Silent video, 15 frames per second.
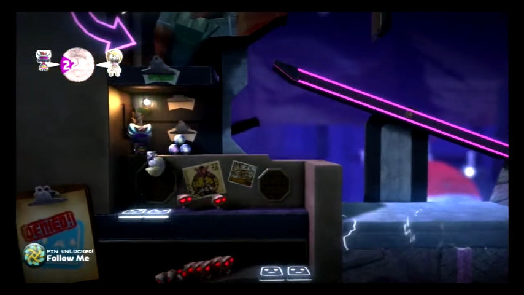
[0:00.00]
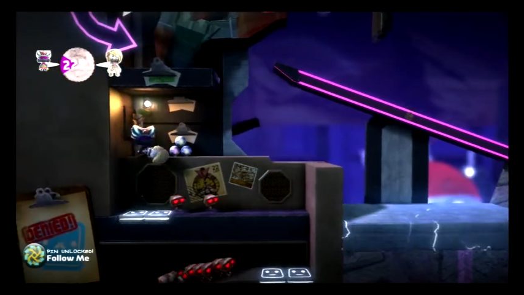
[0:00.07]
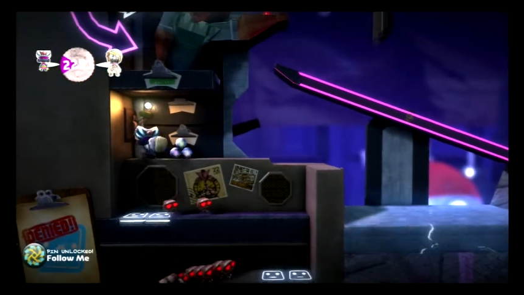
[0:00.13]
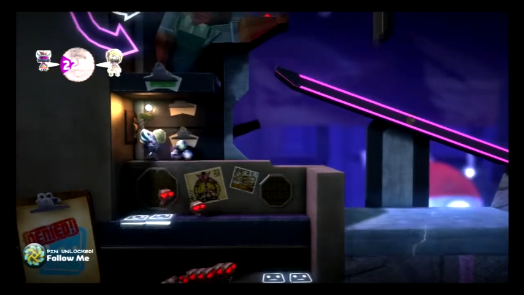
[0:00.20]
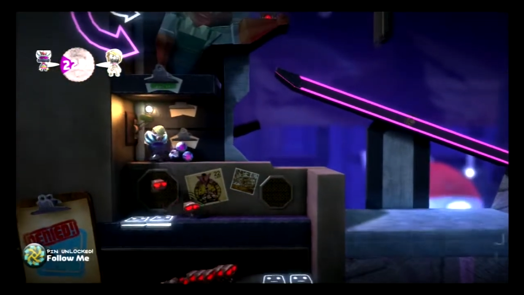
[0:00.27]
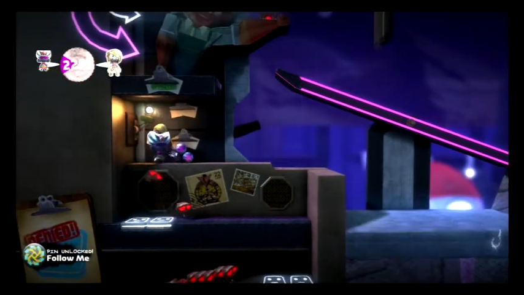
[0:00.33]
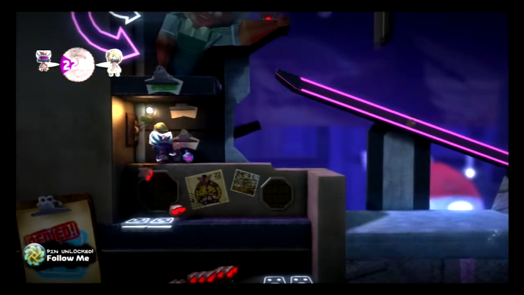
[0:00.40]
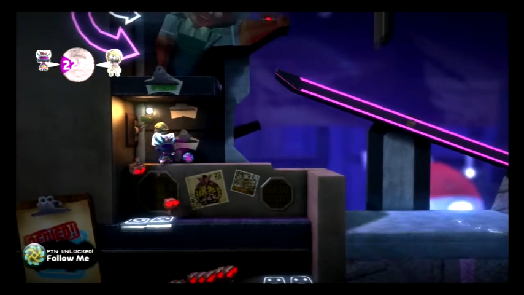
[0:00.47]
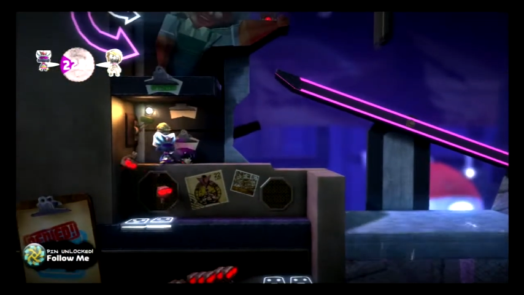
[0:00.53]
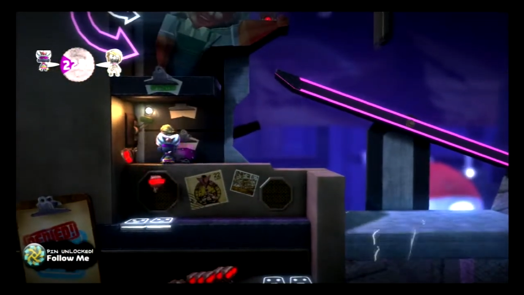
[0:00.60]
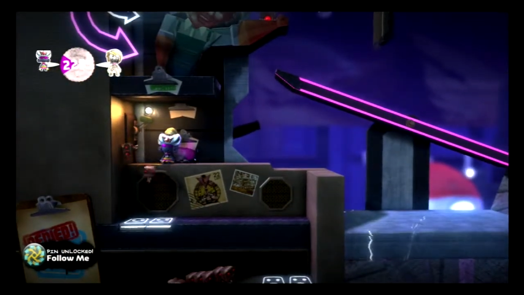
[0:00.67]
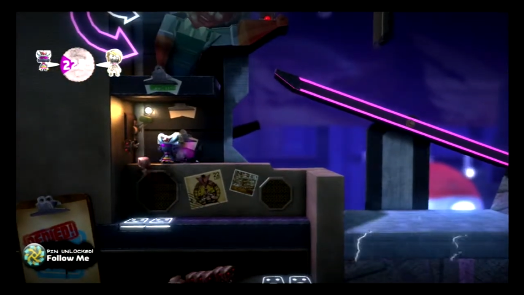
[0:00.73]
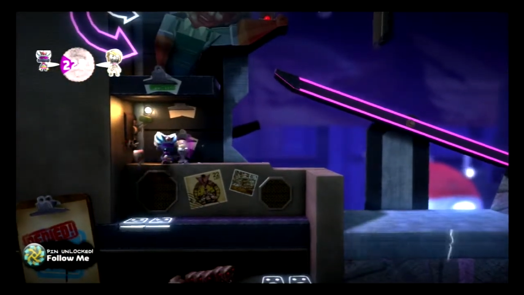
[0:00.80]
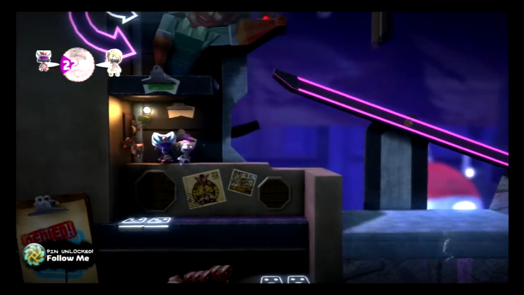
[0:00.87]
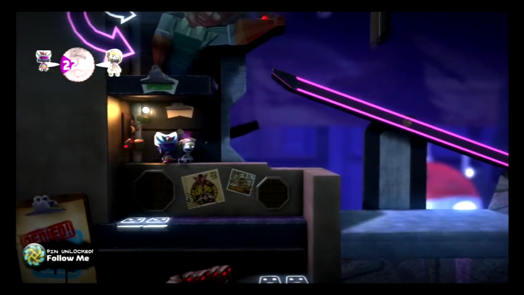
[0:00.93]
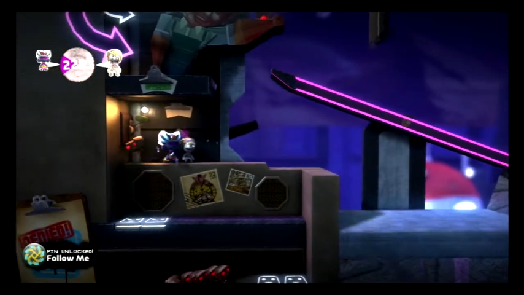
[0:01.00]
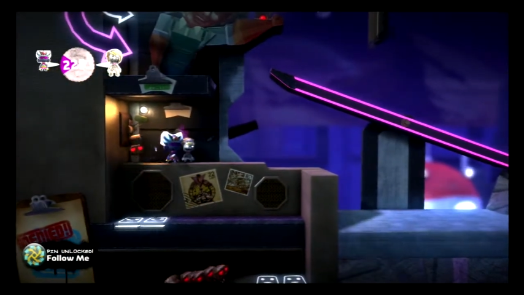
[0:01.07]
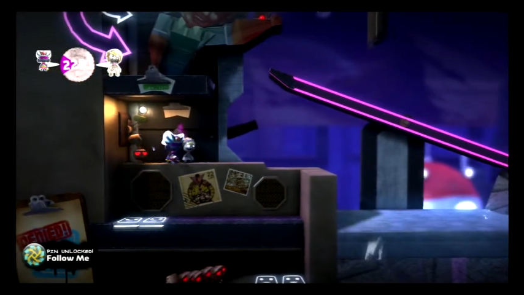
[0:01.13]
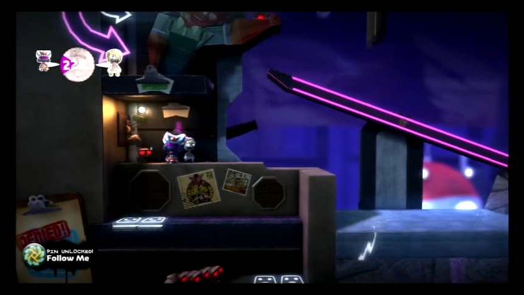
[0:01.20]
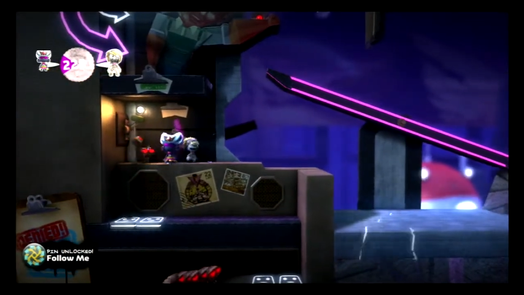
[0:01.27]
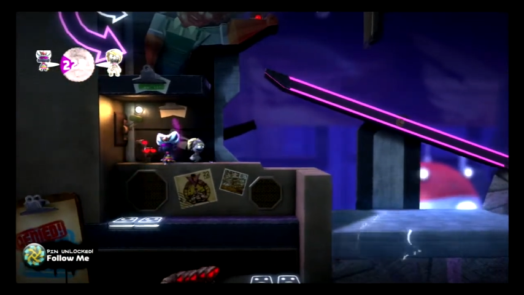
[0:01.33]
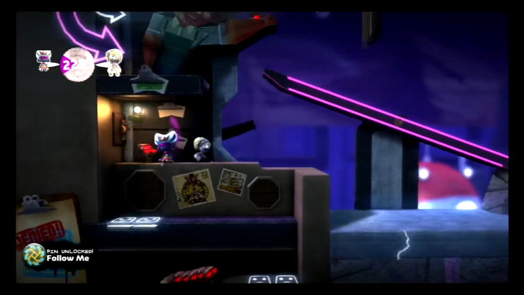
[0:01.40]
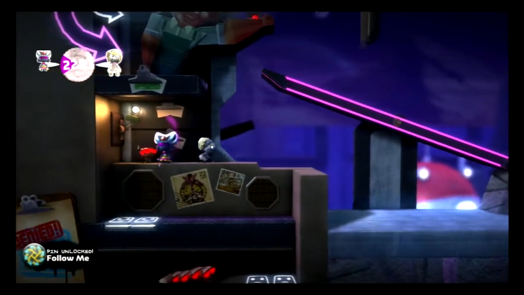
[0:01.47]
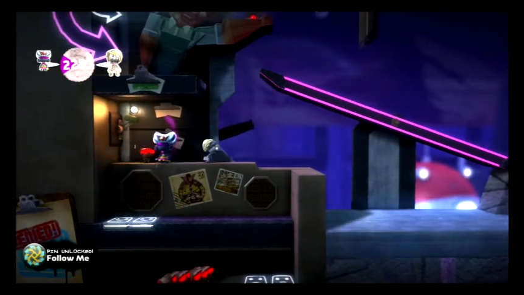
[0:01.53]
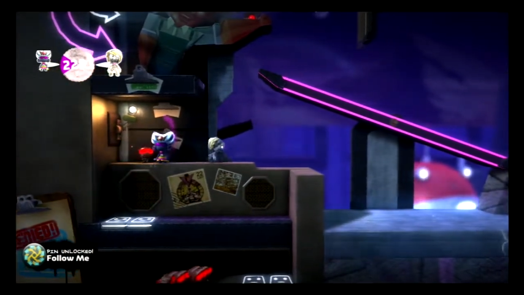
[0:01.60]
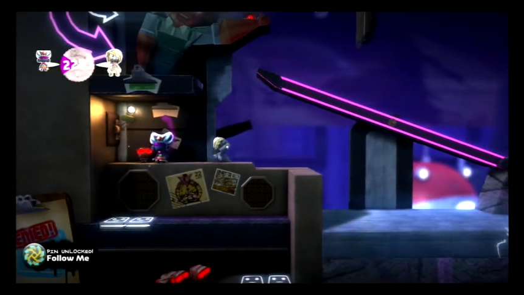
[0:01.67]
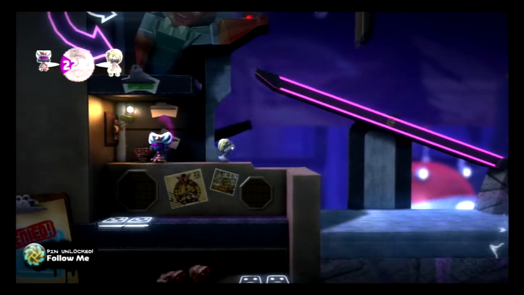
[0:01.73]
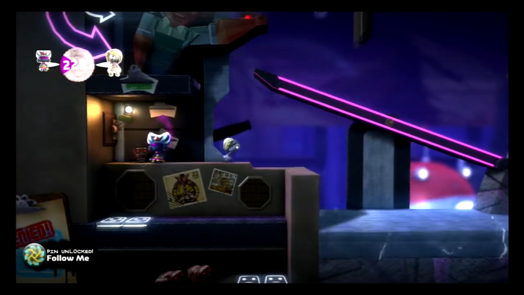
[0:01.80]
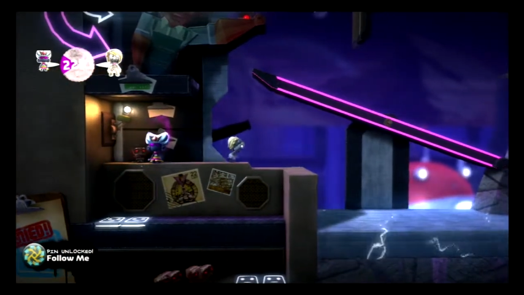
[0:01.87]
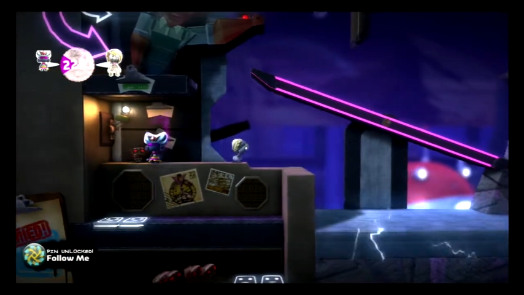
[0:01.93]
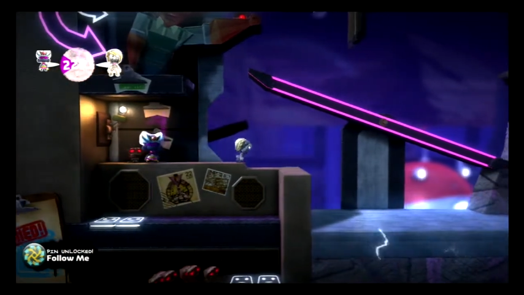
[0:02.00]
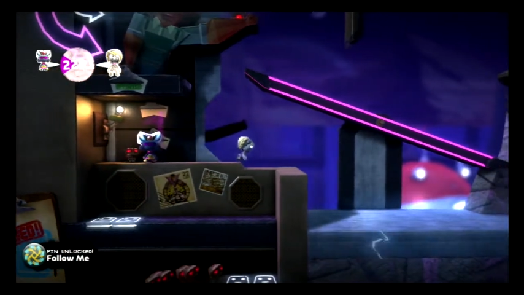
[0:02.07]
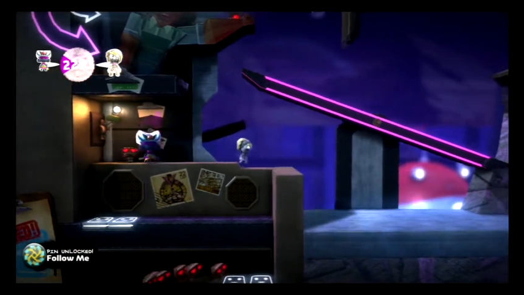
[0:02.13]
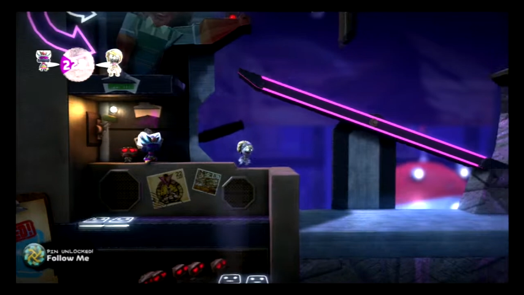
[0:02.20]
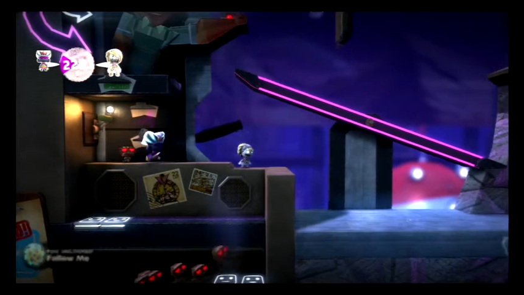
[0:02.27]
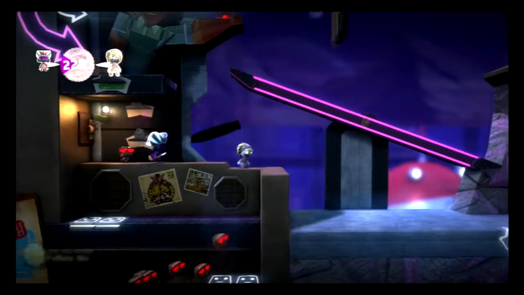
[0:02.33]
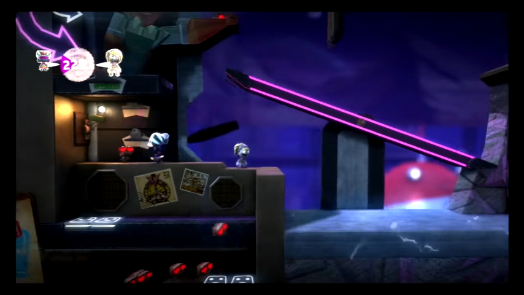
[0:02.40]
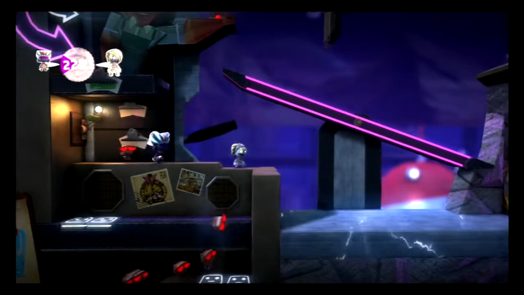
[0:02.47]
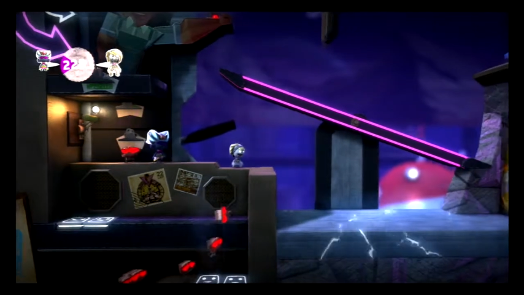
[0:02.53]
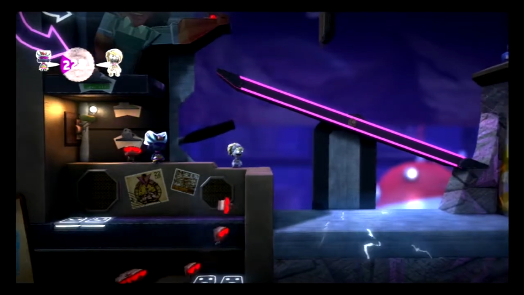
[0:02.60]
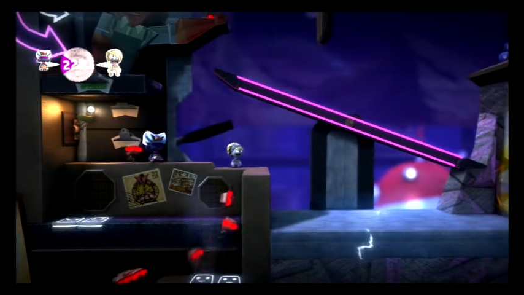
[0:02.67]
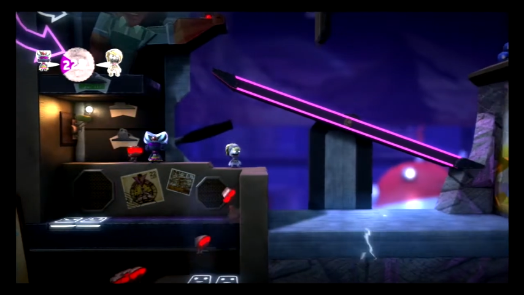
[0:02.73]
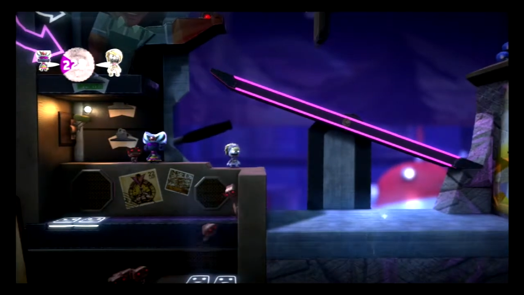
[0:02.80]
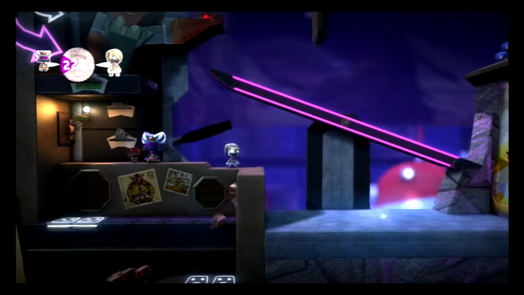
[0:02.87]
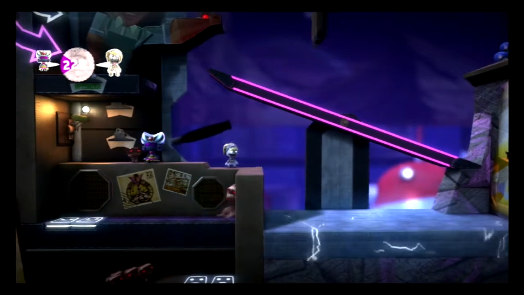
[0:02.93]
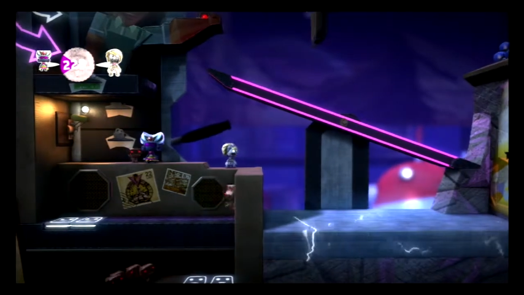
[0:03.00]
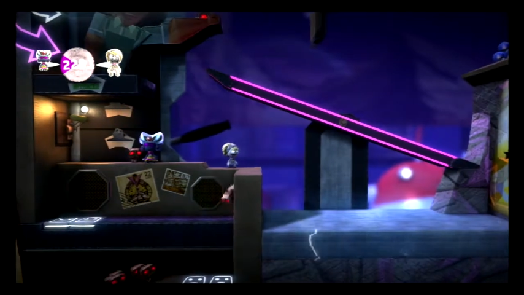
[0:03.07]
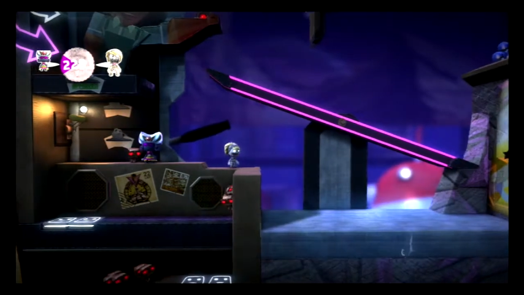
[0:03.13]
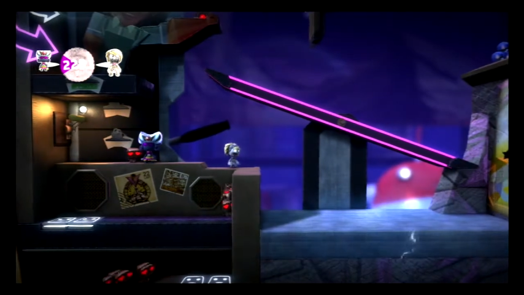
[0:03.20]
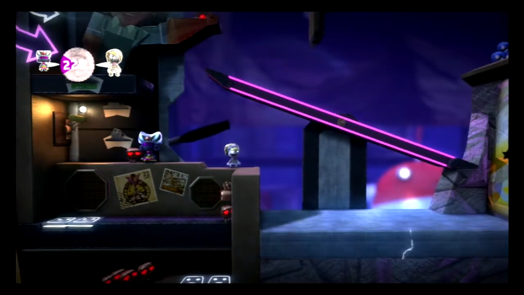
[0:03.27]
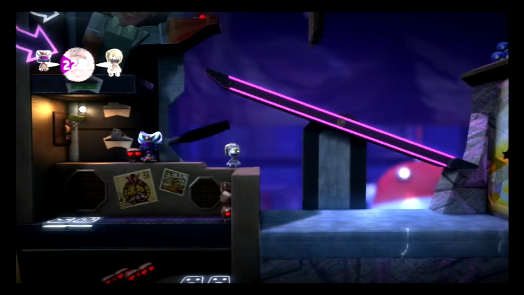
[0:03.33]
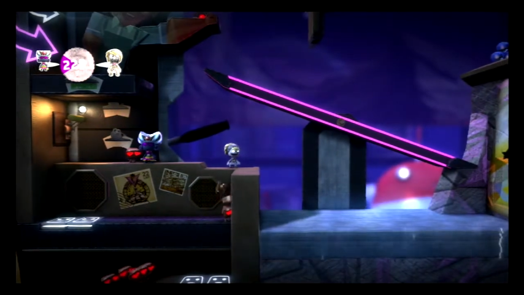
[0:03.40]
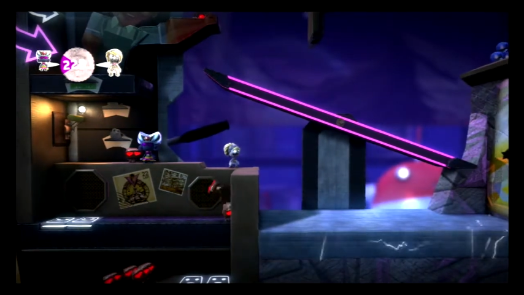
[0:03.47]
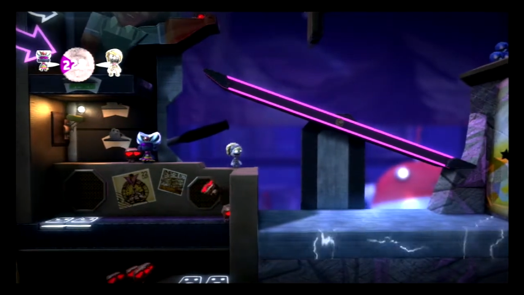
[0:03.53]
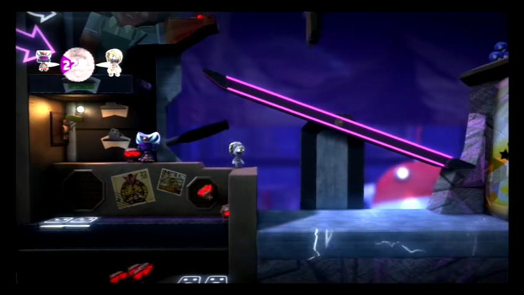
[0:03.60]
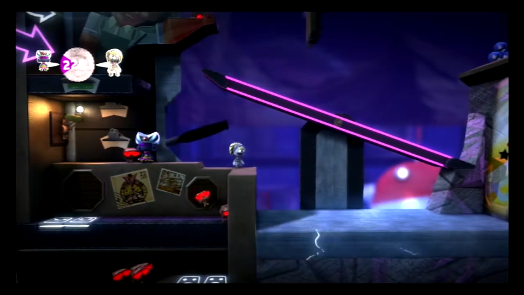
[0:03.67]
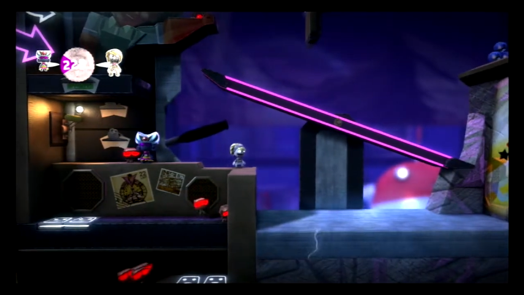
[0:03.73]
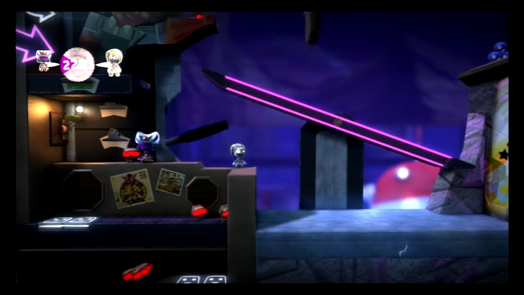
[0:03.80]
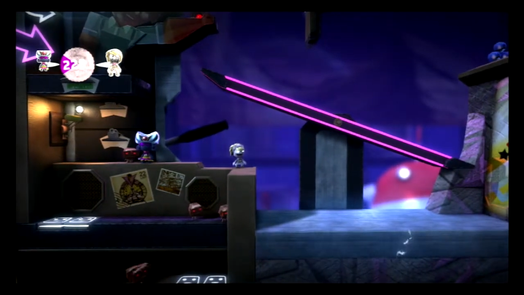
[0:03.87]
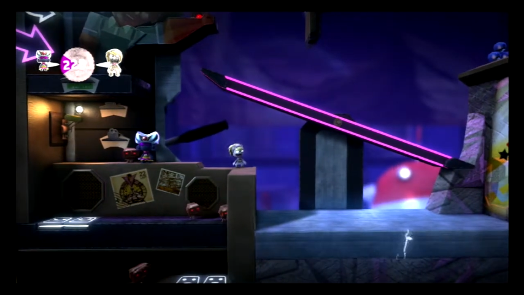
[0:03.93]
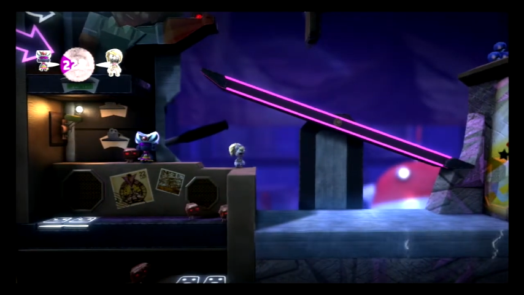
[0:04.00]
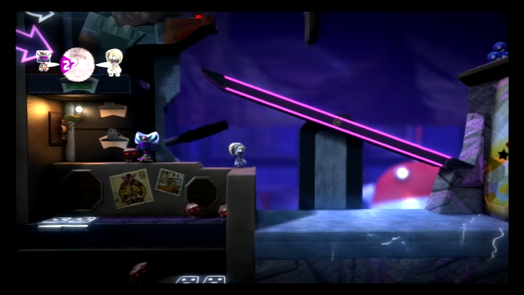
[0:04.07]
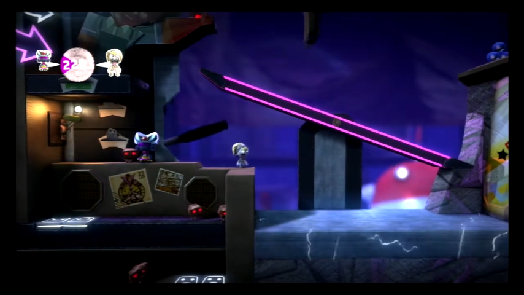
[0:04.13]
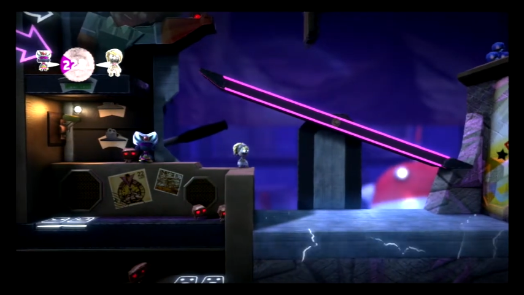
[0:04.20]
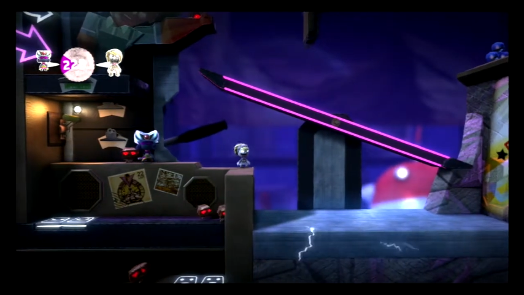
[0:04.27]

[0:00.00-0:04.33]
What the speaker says: [unreadable: no face in view]